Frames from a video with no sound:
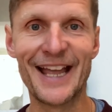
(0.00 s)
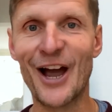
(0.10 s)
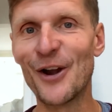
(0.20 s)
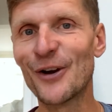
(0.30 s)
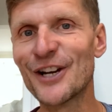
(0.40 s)

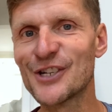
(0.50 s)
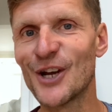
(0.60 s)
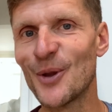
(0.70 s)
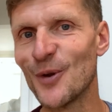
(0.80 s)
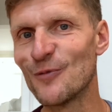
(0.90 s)
And I'm going to show
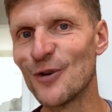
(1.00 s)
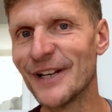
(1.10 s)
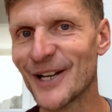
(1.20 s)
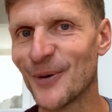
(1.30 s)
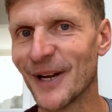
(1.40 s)
you a really
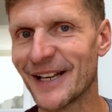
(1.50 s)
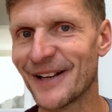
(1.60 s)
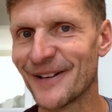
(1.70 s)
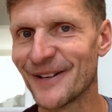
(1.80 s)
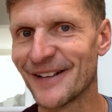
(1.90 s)
quick
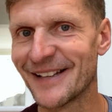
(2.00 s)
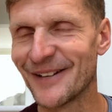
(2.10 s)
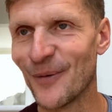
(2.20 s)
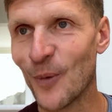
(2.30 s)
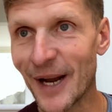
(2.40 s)

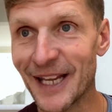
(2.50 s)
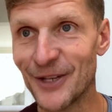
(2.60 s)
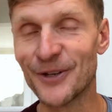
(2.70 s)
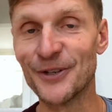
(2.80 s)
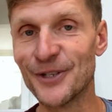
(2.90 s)
way you
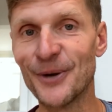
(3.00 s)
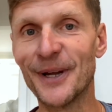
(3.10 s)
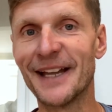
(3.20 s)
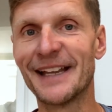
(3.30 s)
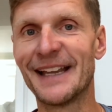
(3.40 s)
can do
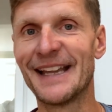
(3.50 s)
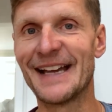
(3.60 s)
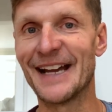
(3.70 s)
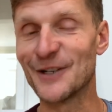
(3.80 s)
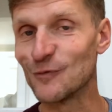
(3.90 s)
it.
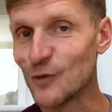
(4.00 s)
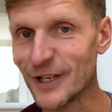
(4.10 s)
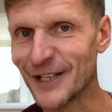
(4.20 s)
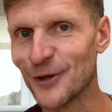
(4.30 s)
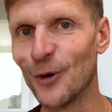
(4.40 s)
And it's
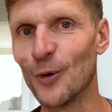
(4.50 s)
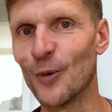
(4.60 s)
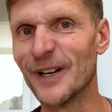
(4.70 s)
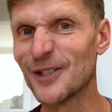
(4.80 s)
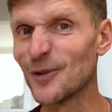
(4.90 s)
really cool
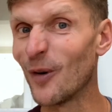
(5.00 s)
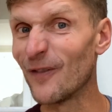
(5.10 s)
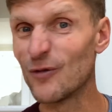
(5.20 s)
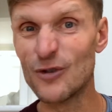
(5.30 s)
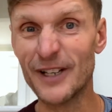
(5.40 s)
and it's not
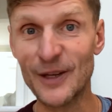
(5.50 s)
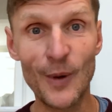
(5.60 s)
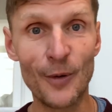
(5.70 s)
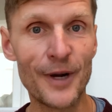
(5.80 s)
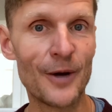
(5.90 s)
really
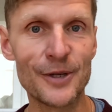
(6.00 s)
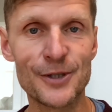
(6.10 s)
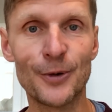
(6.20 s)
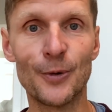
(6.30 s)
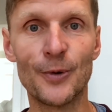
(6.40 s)
well known at
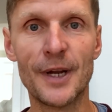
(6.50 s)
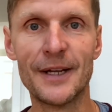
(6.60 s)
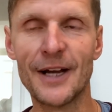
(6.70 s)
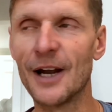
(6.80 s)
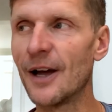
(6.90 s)
all.
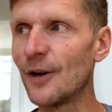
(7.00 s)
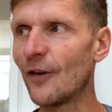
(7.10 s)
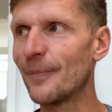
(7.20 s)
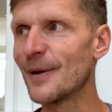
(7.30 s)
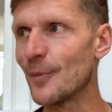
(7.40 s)
A lot
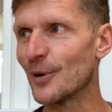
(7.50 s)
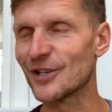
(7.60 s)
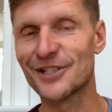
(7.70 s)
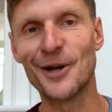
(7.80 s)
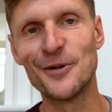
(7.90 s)
of people put
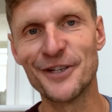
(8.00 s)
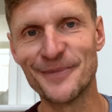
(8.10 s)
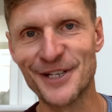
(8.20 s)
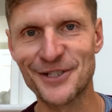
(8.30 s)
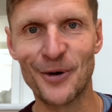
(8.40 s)
sodium
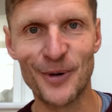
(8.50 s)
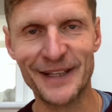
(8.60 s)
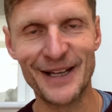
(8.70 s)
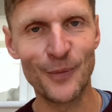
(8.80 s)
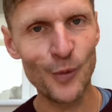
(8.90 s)
and salt in
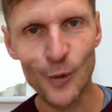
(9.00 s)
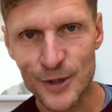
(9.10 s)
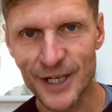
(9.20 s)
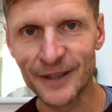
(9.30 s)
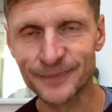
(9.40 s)
their
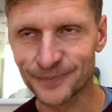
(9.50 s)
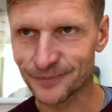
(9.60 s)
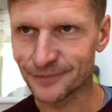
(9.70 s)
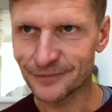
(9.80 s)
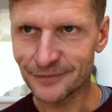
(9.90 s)
water,
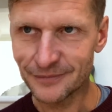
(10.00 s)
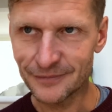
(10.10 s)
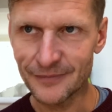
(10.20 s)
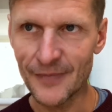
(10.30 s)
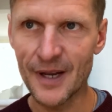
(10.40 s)

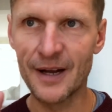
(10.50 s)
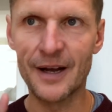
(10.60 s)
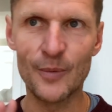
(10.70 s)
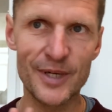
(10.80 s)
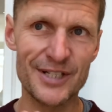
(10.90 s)

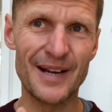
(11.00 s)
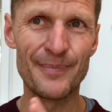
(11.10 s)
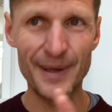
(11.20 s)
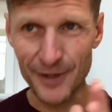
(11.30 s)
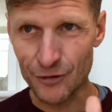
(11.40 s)
which some
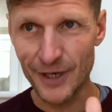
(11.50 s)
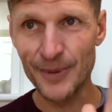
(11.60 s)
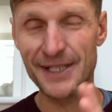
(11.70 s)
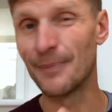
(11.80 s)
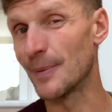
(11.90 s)
people agree
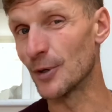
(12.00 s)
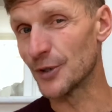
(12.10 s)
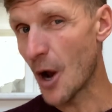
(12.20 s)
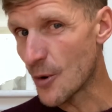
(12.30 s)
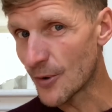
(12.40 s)
with, some people
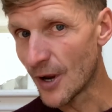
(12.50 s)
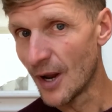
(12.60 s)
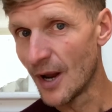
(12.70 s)
don't.